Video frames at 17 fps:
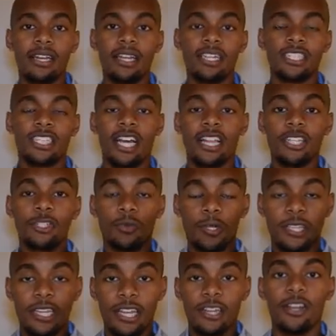challenge what
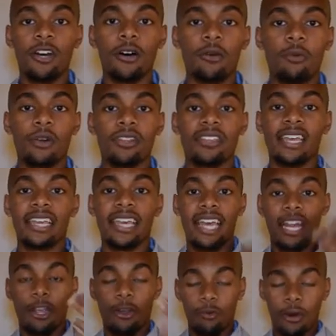they know, what they
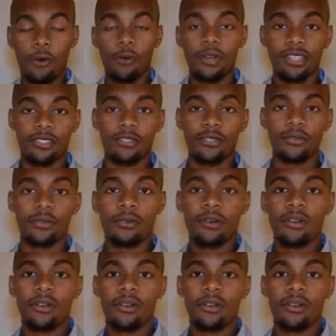can grow into.